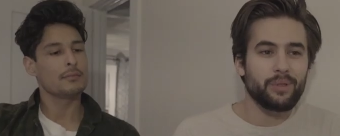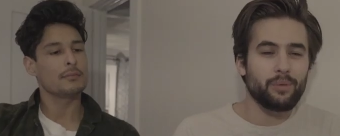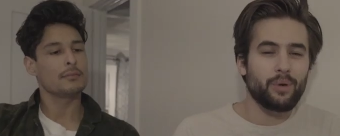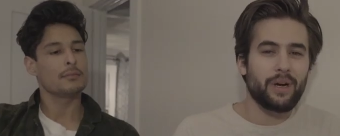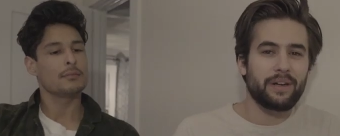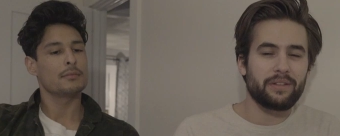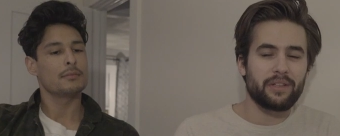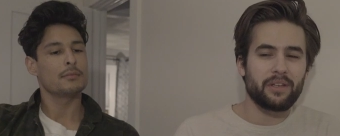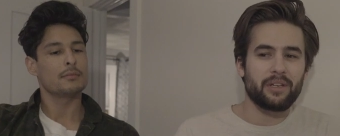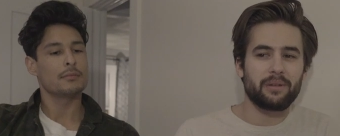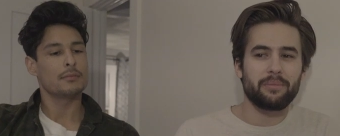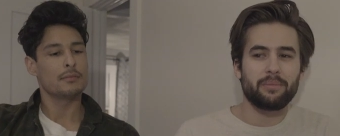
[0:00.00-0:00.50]
Speaker 1: you won't
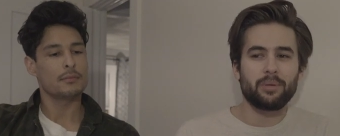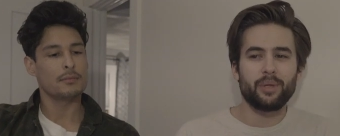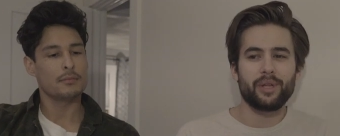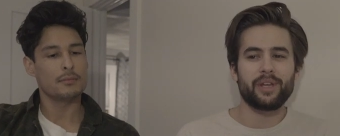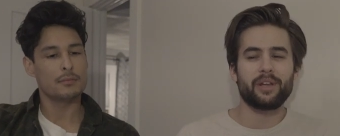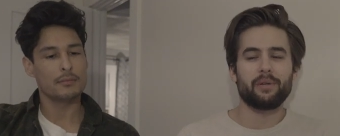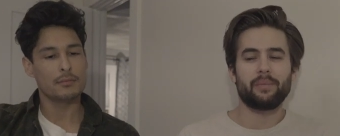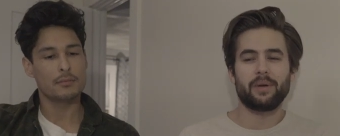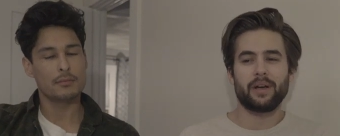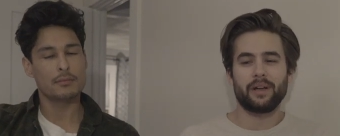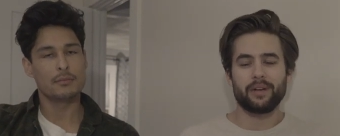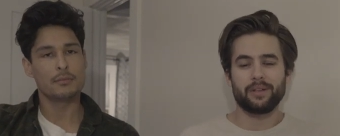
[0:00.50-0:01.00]
have to complain
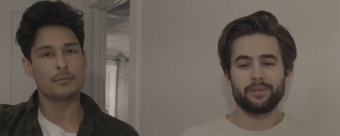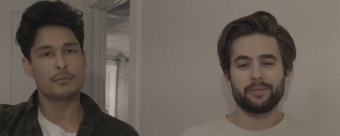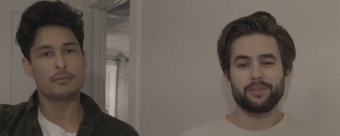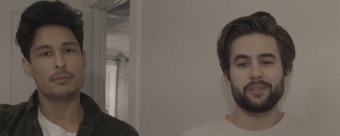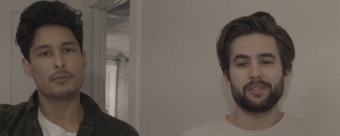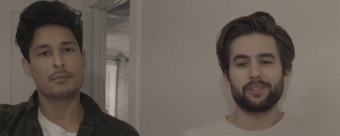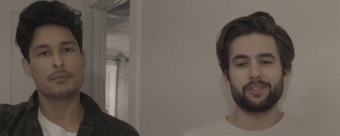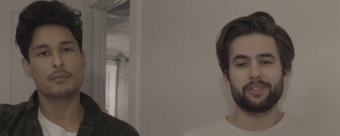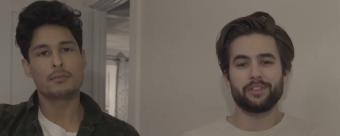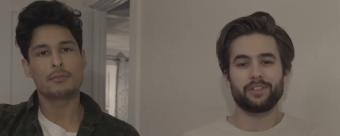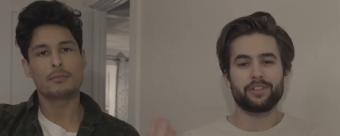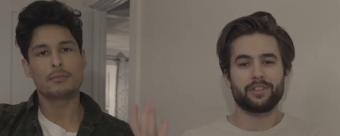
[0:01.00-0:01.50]
about it. You
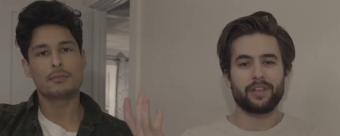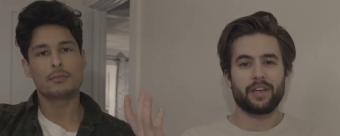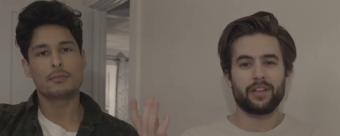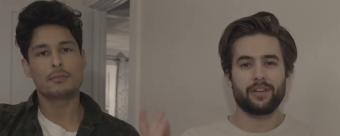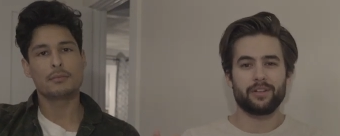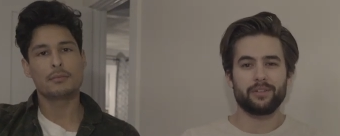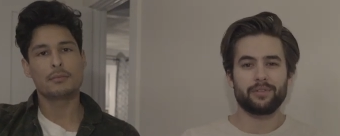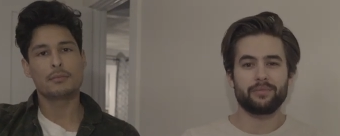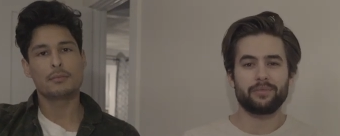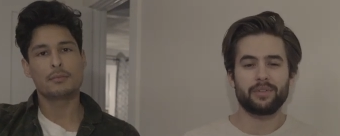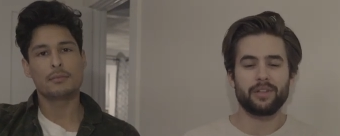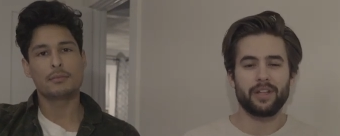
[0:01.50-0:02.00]
can just
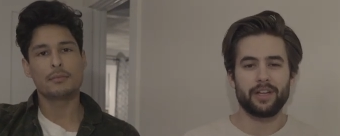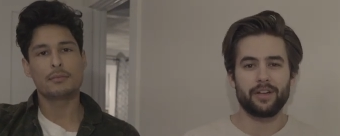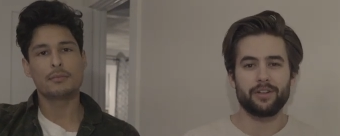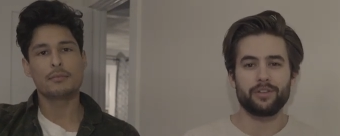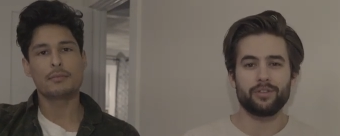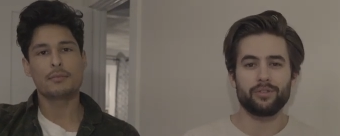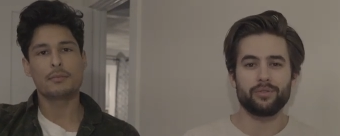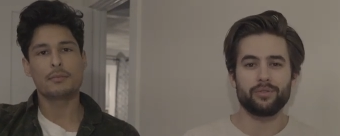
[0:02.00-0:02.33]
kind of let it